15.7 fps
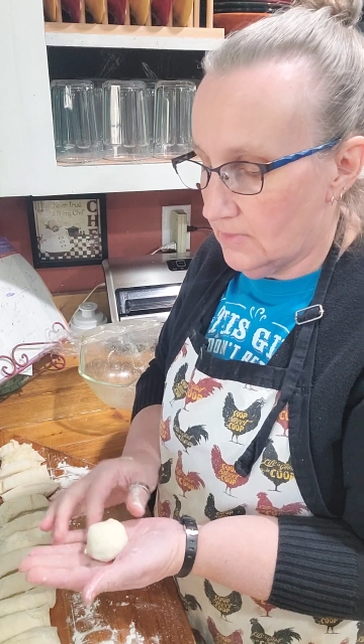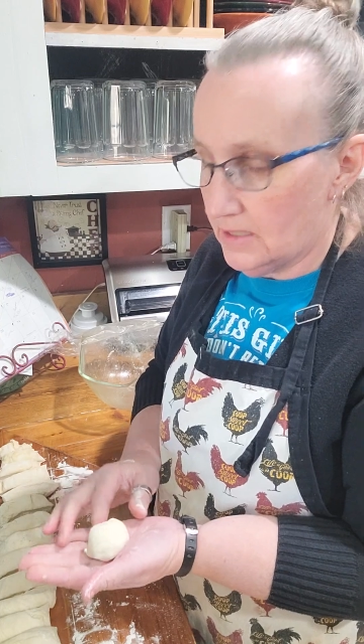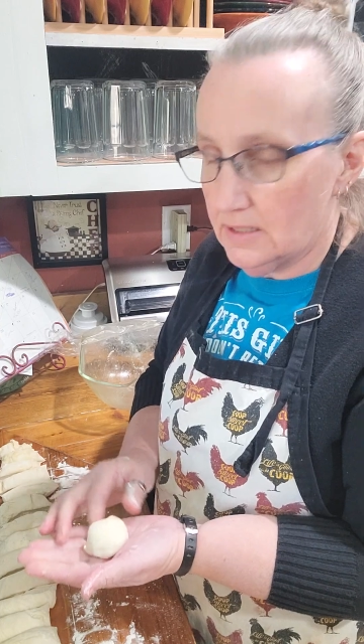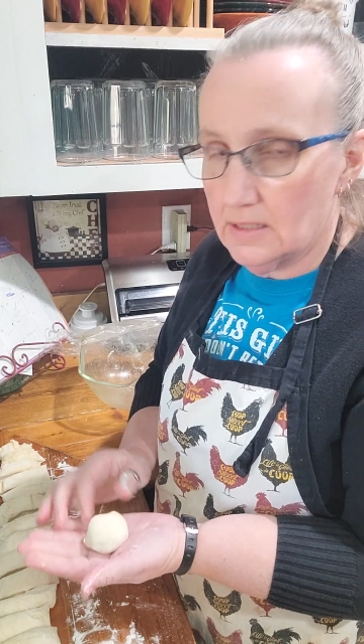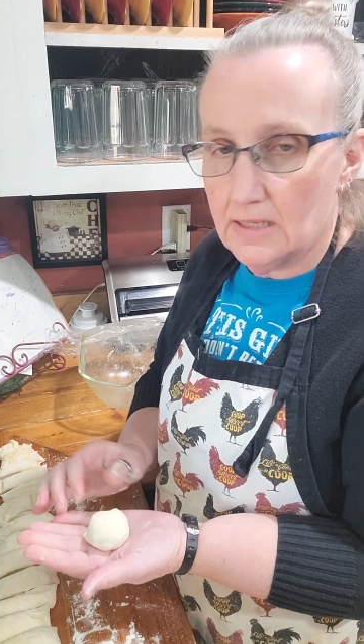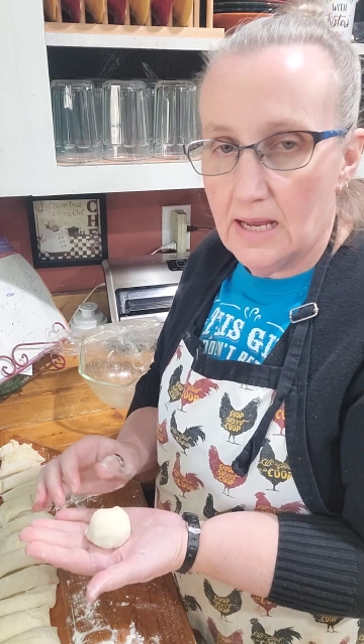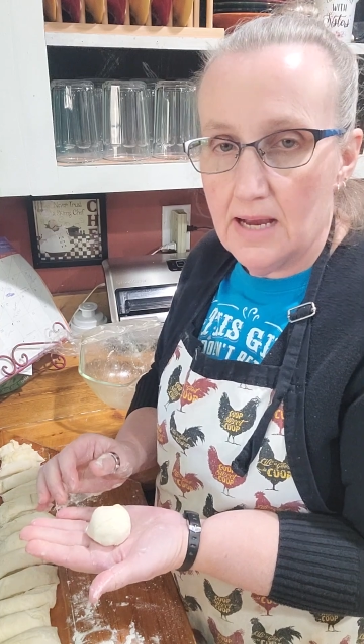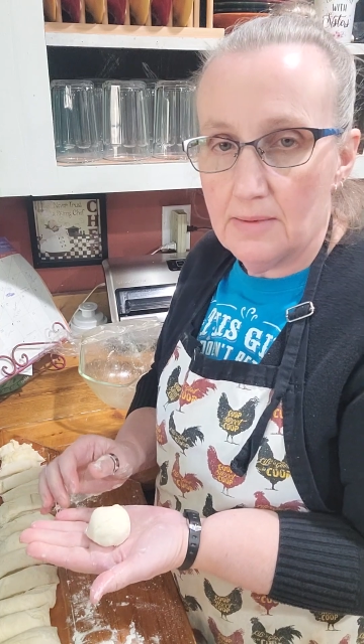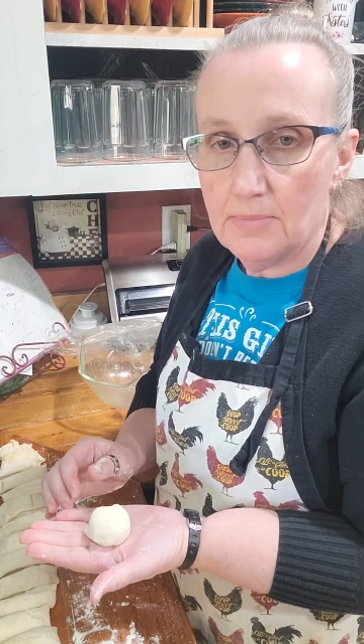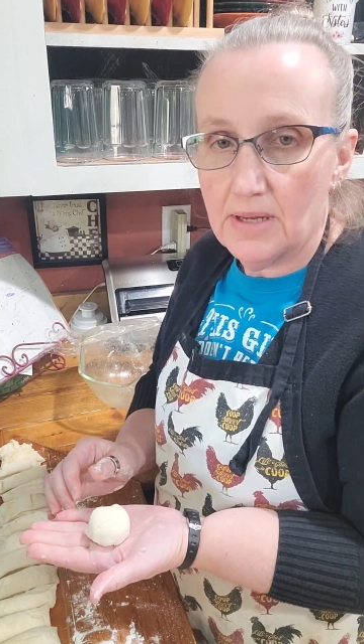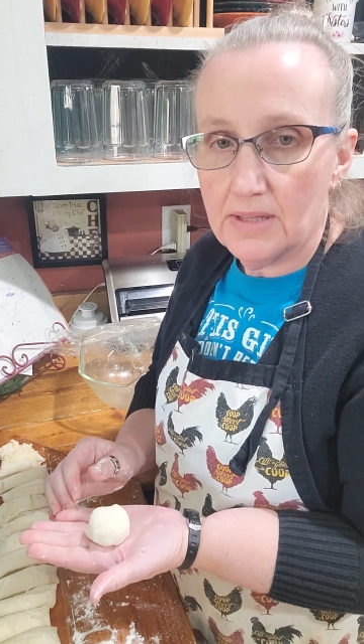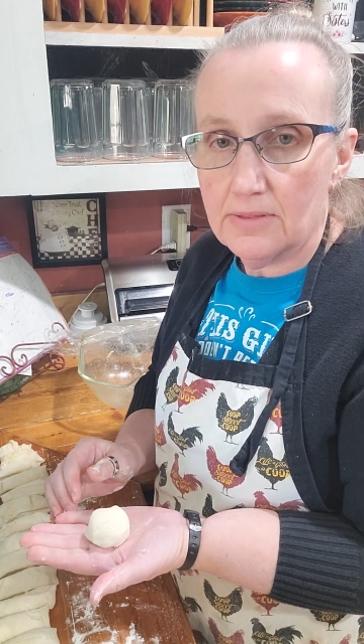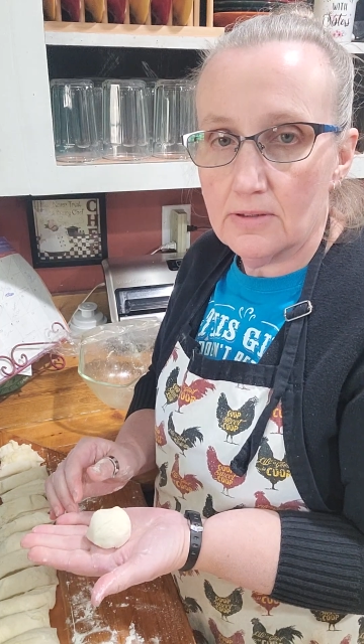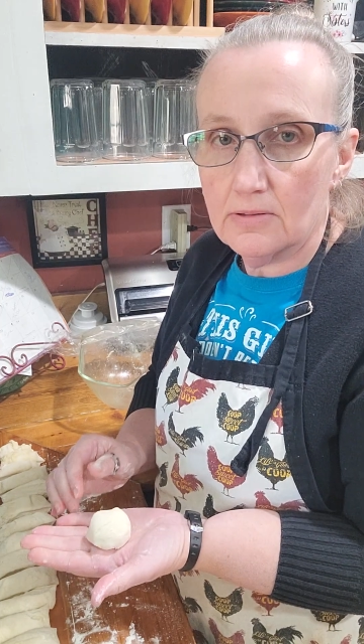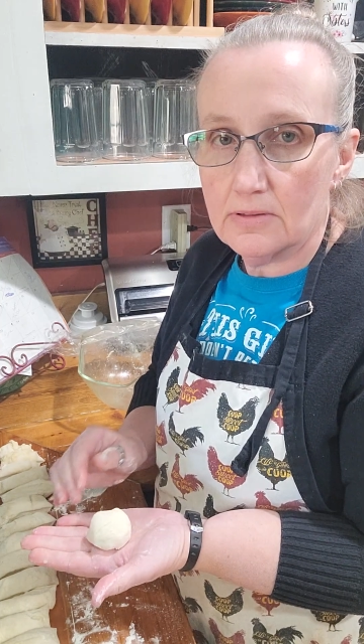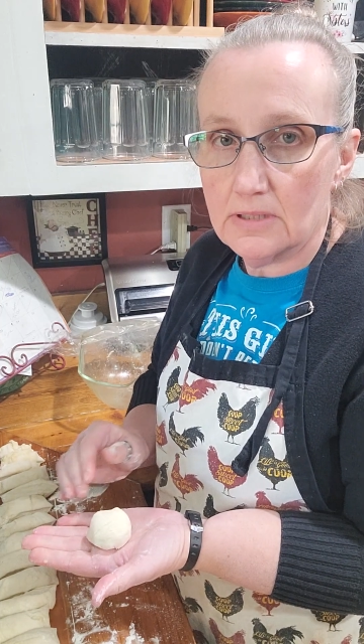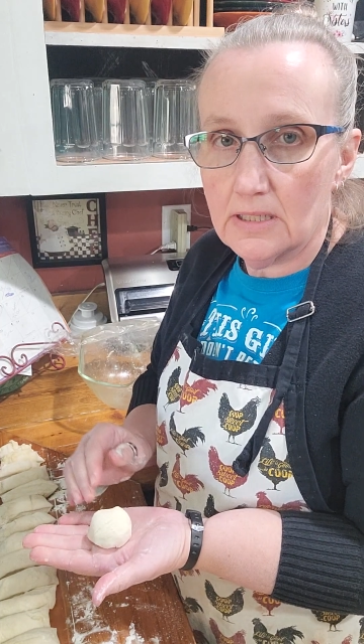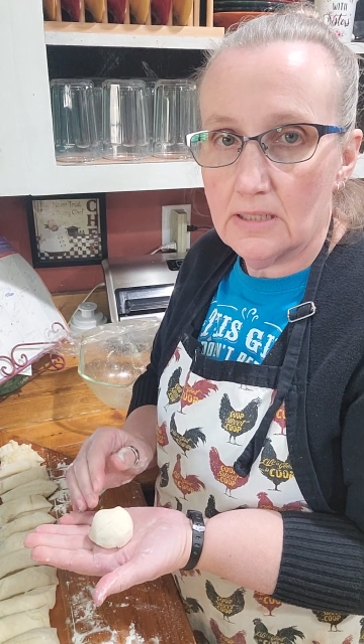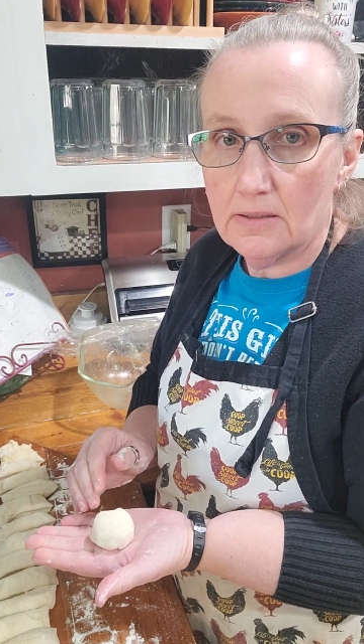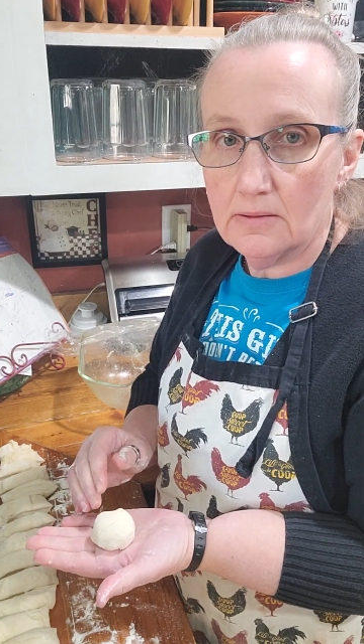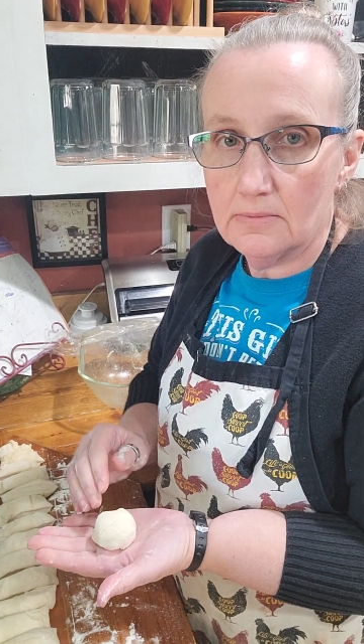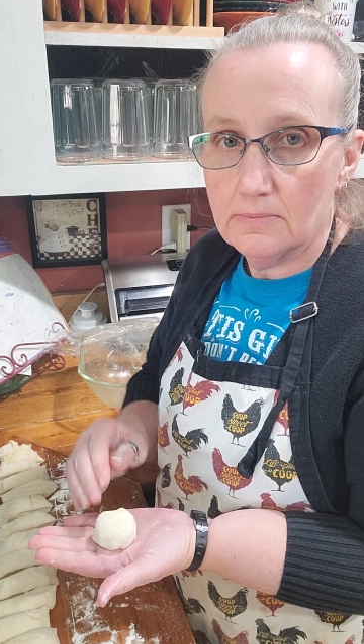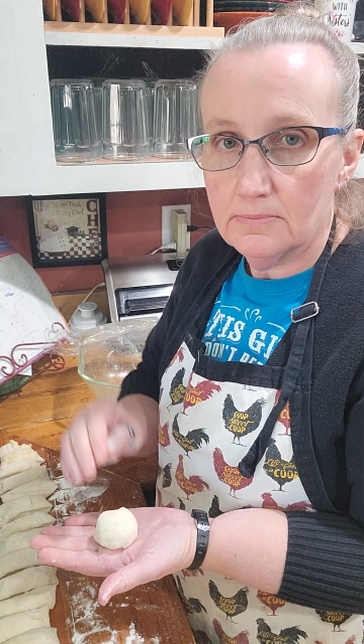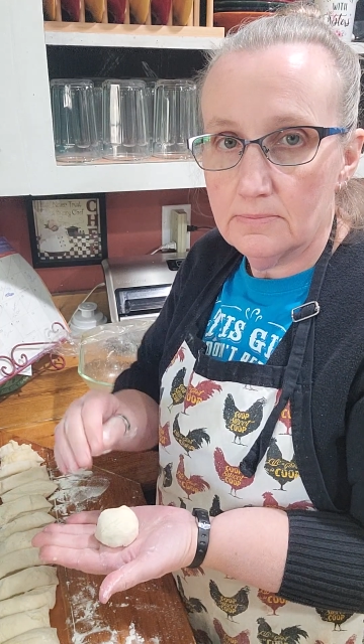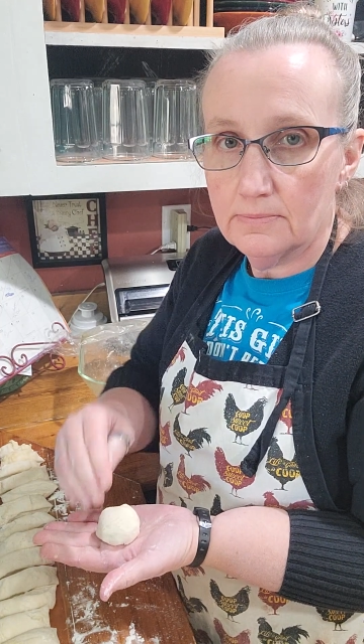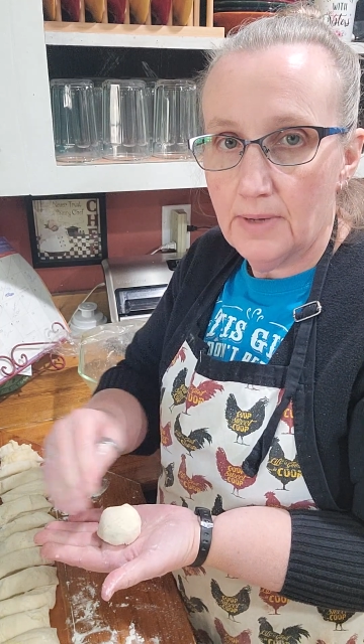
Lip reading: in a 9x13